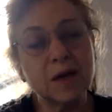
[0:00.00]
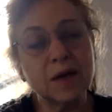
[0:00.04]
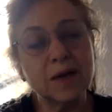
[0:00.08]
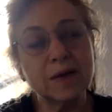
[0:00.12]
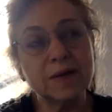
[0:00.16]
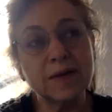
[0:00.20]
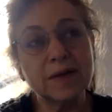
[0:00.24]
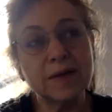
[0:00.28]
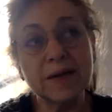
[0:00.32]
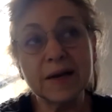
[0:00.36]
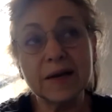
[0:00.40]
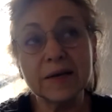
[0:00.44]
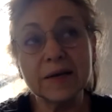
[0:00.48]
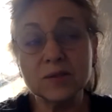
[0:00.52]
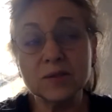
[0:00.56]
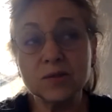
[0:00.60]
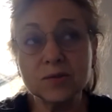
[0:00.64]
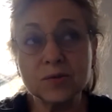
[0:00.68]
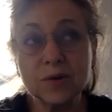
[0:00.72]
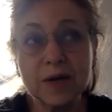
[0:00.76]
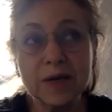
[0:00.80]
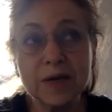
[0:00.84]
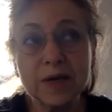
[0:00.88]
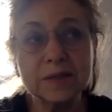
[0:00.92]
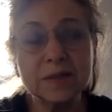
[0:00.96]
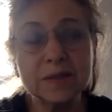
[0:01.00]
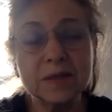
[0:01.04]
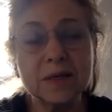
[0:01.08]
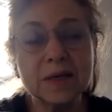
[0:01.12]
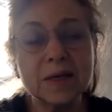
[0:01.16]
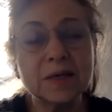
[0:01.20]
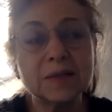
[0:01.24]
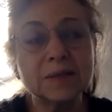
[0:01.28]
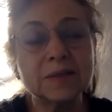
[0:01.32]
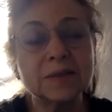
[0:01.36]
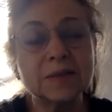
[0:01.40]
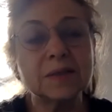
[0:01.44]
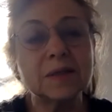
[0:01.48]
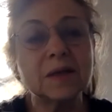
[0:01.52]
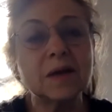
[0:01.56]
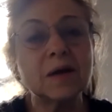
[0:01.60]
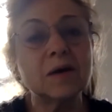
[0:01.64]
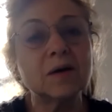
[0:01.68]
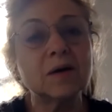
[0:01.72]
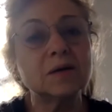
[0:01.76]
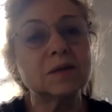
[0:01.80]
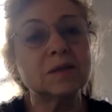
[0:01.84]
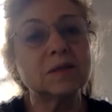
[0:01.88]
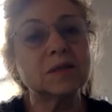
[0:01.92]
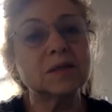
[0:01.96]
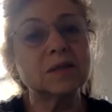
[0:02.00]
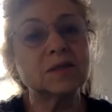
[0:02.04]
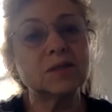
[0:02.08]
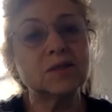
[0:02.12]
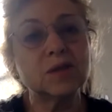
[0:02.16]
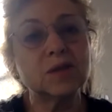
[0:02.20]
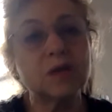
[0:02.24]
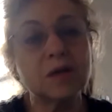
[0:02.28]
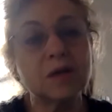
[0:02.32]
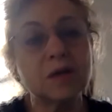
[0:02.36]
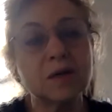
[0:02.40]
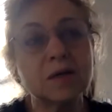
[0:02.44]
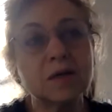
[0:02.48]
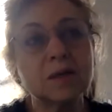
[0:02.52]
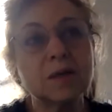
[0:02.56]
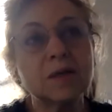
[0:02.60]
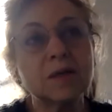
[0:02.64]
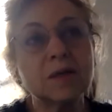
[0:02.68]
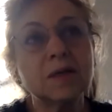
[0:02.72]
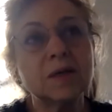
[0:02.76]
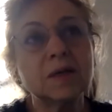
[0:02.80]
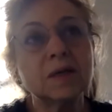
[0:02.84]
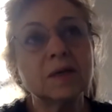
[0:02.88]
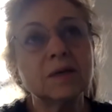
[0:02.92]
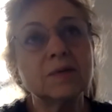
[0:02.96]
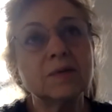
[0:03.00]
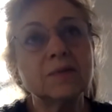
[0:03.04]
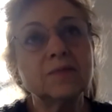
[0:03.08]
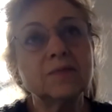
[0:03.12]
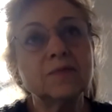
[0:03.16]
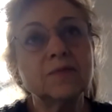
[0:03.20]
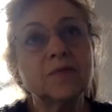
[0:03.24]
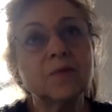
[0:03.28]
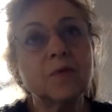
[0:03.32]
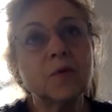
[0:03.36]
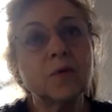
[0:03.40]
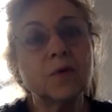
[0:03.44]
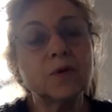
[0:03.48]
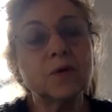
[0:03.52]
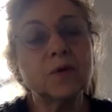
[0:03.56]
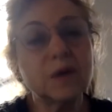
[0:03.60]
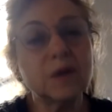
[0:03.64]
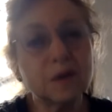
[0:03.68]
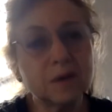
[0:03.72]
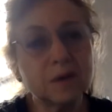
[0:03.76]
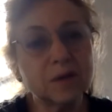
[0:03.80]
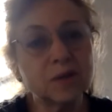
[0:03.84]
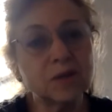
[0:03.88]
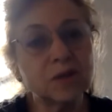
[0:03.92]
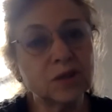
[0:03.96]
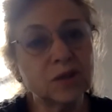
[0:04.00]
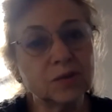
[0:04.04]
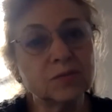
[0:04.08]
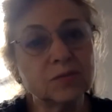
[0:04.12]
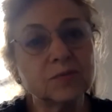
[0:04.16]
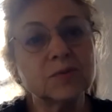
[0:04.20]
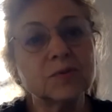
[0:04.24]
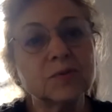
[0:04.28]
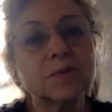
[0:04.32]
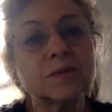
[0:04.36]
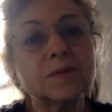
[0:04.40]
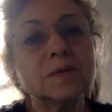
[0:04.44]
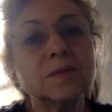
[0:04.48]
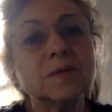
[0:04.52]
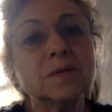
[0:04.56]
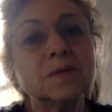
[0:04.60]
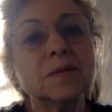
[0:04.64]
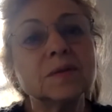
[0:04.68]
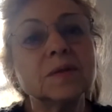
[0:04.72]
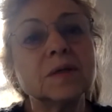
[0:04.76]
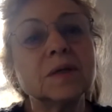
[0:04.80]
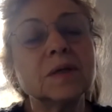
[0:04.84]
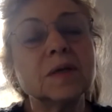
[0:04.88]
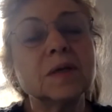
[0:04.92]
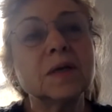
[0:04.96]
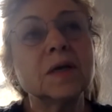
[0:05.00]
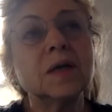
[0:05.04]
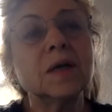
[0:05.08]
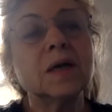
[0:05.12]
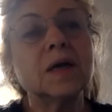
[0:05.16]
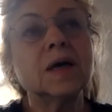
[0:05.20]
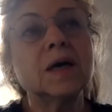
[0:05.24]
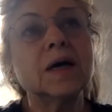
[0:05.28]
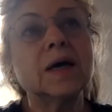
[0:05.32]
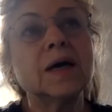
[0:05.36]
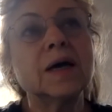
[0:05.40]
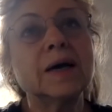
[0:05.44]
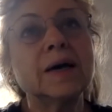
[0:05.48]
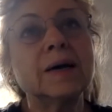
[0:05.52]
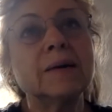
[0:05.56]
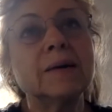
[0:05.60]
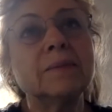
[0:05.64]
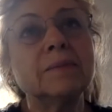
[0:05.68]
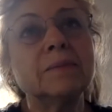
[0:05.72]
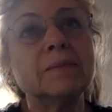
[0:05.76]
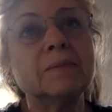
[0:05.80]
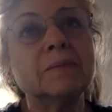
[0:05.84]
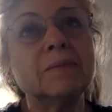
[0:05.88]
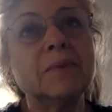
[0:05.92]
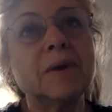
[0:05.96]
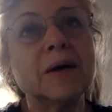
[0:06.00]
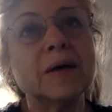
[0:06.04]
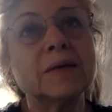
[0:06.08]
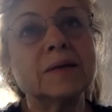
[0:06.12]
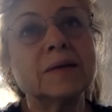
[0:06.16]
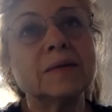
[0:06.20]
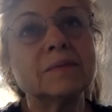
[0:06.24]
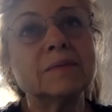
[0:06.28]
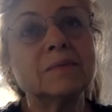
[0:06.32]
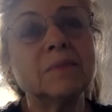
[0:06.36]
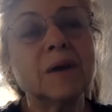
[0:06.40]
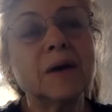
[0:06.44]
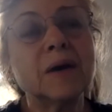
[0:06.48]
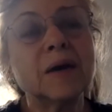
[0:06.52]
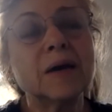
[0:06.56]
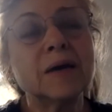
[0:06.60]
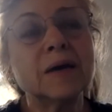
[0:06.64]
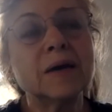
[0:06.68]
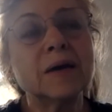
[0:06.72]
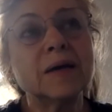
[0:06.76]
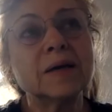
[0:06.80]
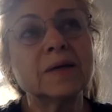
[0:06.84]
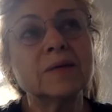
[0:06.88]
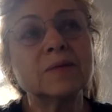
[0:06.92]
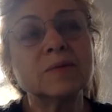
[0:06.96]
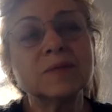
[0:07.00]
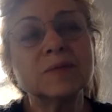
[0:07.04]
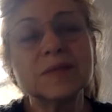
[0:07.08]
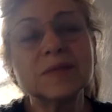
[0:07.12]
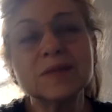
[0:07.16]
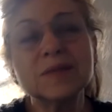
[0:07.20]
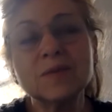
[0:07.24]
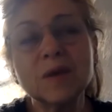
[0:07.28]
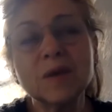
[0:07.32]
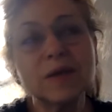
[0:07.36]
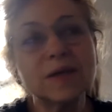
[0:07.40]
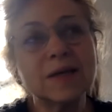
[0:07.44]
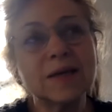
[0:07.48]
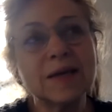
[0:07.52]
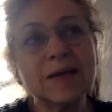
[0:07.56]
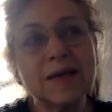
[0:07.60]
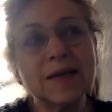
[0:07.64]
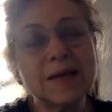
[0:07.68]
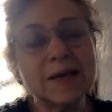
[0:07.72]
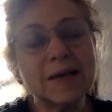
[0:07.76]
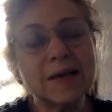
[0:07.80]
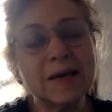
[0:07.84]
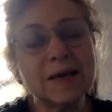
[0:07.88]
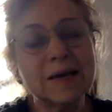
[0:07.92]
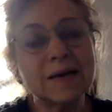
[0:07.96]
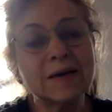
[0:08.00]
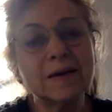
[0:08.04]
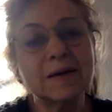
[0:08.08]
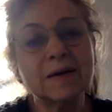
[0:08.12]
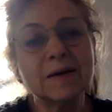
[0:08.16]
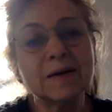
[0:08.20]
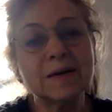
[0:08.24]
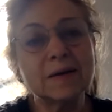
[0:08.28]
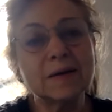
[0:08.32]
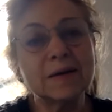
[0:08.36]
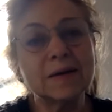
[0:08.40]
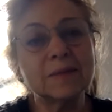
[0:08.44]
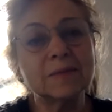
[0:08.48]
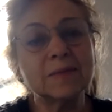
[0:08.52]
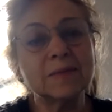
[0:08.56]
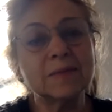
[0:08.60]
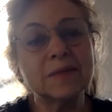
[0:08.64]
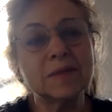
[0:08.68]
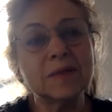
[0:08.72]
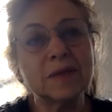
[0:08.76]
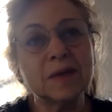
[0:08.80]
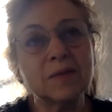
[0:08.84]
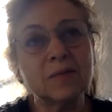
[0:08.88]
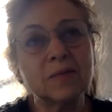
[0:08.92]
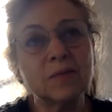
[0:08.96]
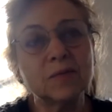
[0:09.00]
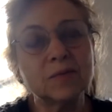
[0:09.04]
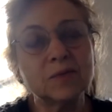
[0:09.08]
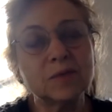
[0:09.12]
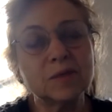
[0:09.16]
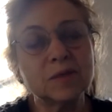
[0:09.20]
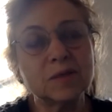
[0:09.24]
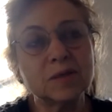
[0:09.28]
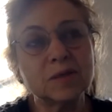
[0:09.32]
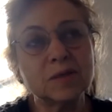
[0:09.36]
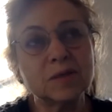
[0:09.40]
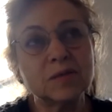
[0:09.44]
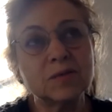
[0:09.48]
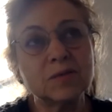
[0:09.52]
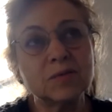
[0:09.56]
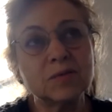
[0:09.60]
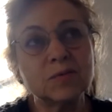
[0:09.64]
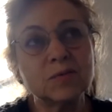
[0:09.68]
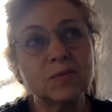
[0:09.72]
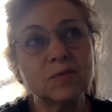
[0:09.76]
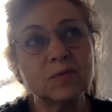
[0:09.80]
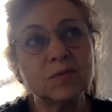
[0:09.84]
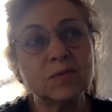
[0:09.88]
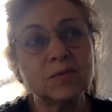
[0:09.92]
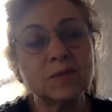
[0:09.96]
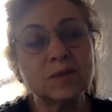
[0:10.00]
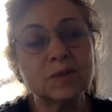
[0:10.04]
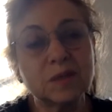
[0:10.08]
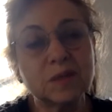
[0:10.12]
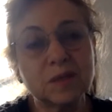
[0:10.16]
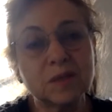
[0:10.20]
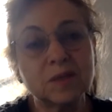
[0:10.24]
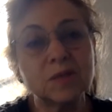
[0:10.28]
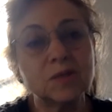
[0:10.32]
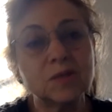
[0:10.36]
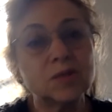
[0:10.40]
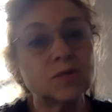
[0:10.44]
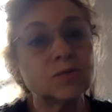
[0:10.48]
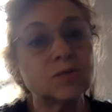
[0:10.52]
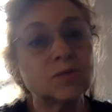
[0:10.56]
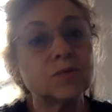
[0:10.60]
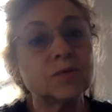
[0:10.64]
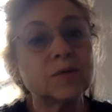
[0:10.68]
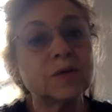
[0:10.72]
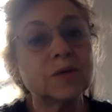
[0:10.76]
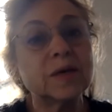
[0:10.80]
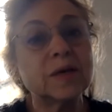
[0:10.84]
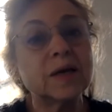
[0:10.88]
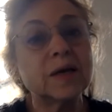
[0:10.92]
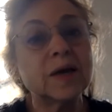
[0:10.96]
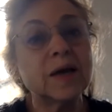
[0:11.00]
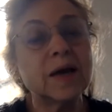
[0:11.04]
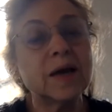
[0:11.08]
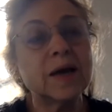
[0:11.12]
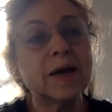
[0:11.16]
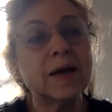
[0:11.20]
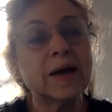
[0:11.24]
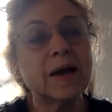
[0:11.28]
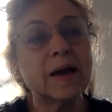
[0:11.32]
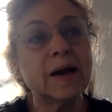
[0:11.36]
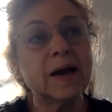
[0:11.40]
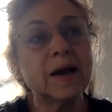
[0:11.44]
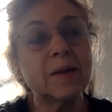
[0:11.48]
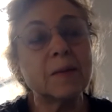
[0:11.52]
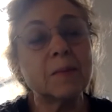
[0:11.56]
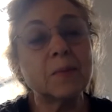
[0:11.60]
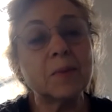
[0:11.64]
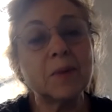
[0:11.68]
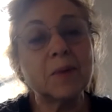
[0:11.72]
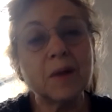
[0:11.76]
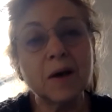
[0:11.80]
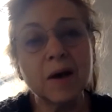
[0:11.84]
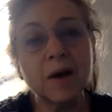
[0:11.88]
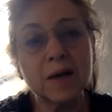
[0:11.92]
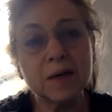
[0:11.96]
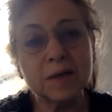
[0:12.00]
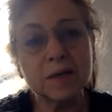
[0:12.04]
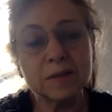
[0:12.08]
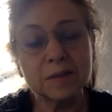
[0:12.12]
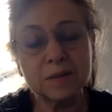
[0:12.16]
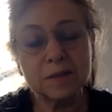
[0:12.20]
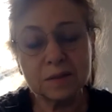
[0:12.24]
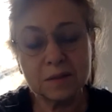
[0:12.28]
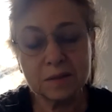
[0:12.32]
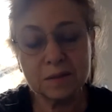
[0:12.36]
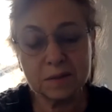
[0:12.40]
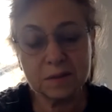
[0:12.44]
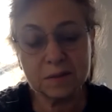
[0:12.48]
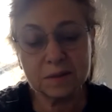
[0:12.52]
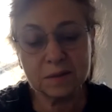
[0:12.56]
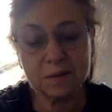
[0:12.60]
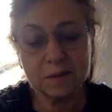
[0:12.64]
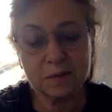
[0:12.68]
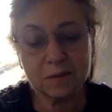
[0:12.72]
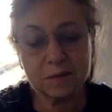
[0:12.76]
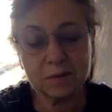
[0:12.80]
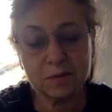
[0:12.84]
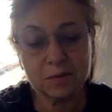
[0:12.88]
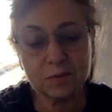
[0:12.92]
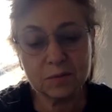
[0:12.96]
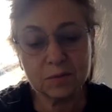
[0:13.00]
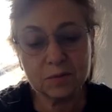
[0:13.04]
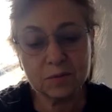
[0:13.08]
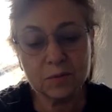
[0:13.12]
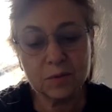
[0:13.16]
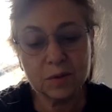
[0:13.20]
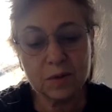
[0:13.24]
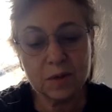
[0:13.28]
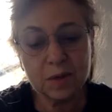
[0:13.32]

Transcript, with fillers: And then I trained as an art teacher for younger children um, but my it was quite clear um, that I wanted to study jewelry, and I applied to